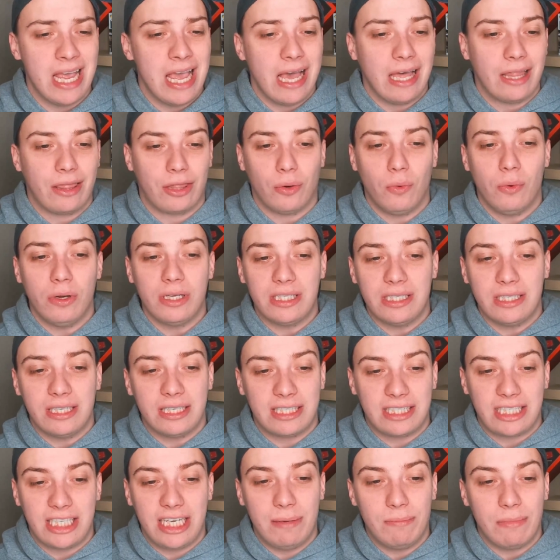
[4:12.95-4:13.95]
There wasn't a
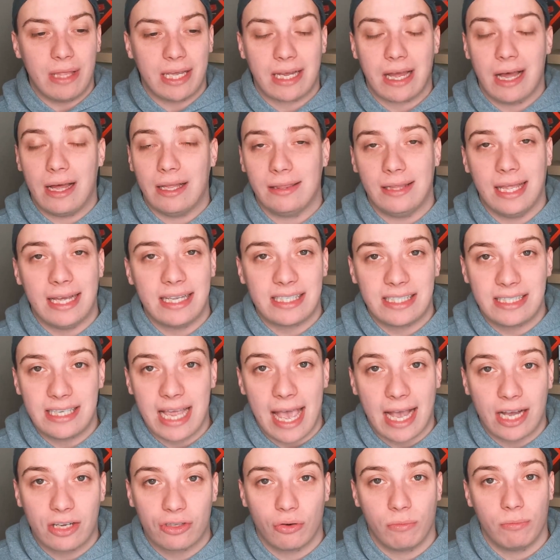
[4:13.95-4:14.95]
team that got less
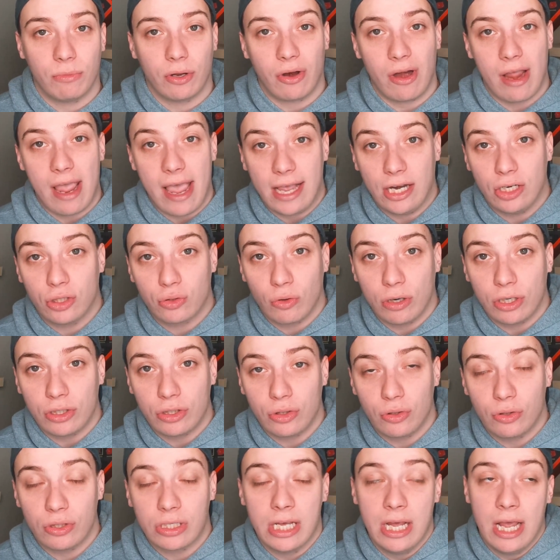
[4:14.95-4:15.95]
sacks from their edge
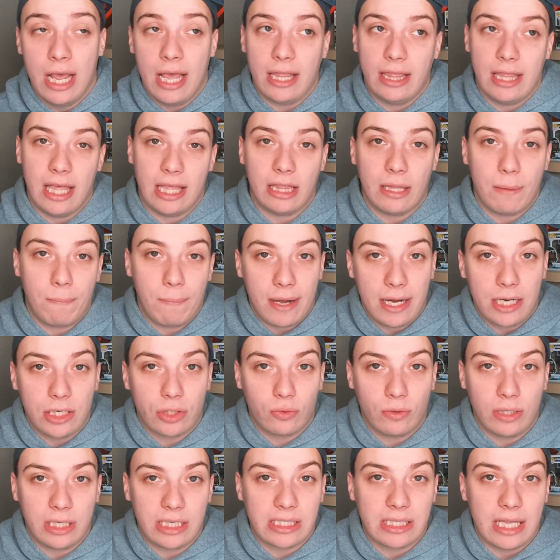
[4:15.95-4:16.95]
rushers than the
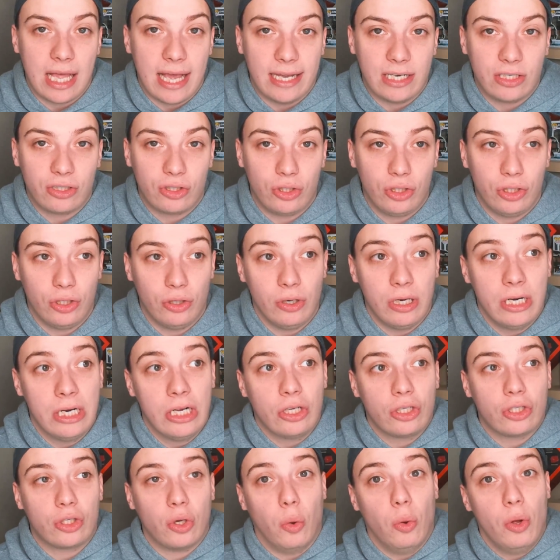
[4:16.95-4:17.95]
Patriots last year,
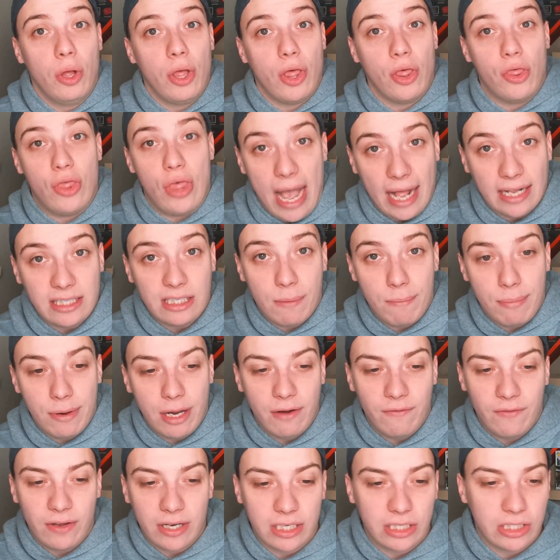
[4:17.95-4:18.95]
so that's a bit
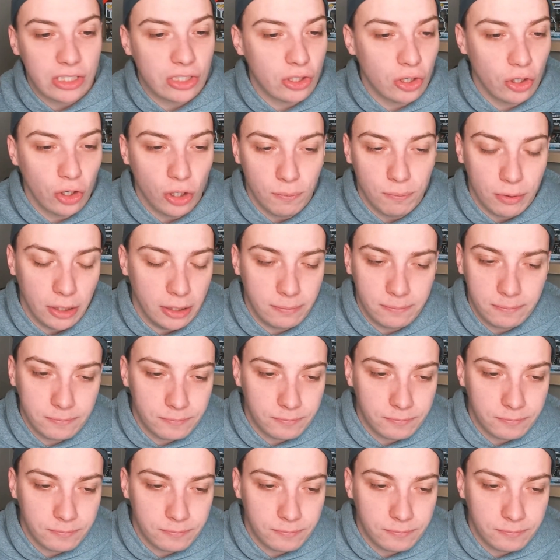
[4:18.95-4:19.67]
of a concern, but